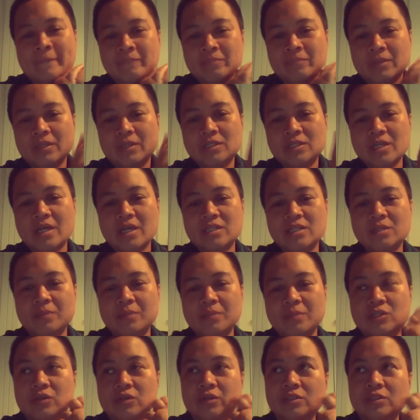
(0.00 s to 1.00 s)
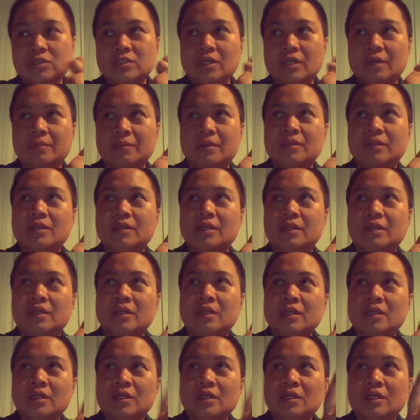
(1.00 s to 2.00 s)
that's asymmetrical time. And then
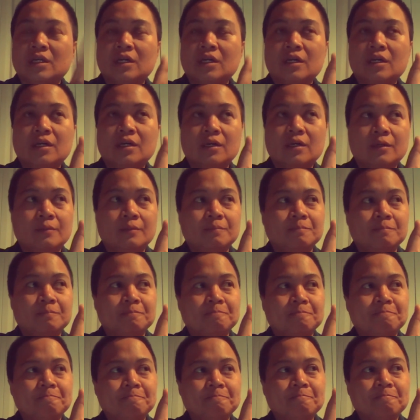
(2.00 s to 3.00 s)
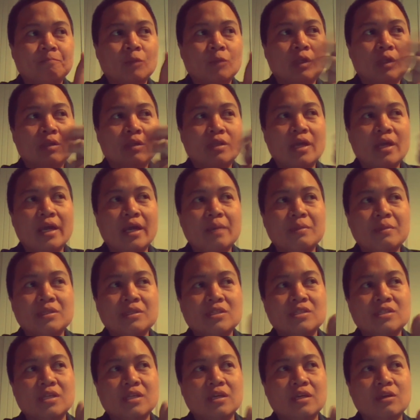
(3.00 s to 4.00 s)
um, time as a
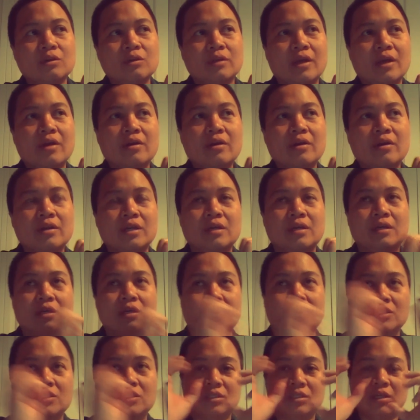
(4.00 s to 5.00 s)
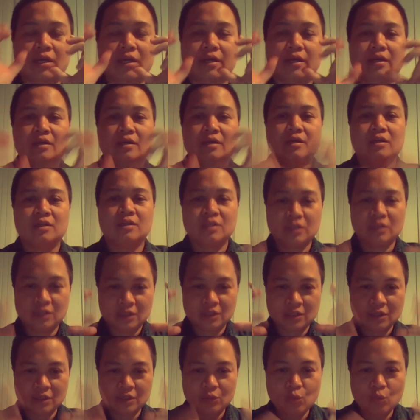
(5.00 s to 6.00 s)
singularity is like
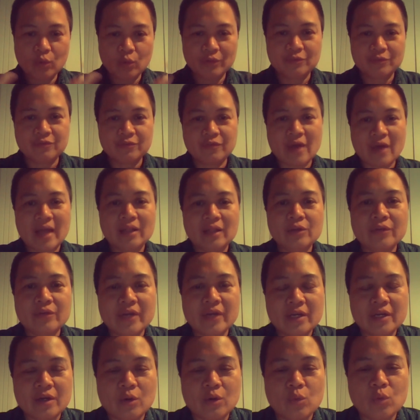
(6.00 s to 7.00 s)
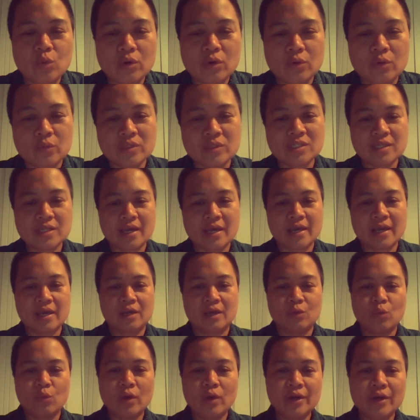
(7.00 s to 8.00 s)
what Valerie Kaur was
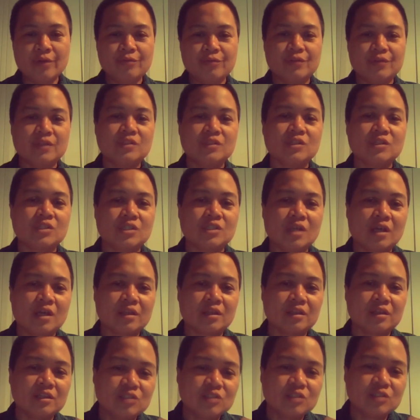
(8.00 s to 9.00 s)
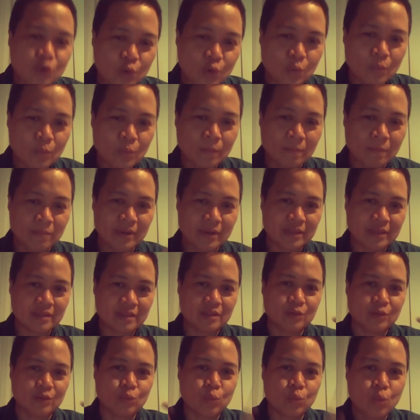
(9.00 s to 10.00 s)
saying. What if this is not the tomb, but
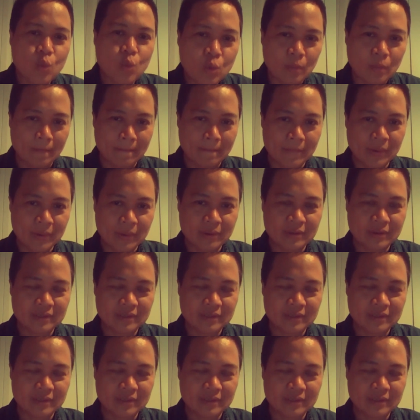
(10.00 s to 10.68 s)
the womb?